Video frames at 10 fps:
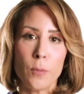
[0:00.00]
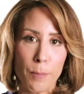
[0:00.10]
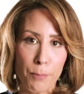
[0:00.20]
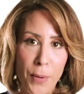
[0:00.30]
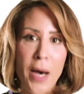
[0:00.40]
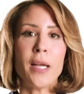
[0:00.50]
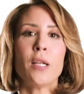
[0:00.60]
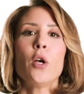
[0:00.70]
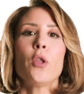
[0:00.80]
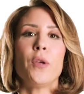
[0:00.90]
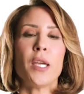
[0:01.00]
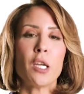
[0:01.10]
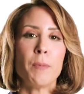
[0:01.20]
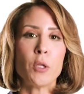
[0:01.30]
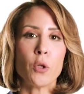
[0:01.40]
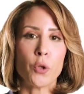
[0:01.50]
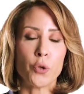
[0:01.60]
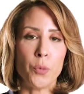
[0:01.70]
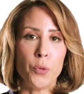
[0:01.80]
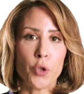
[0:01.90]
by the incremental
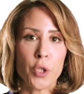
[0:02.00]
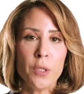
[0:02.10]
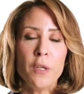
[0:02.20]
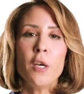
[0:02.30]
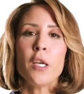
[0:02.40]
contribution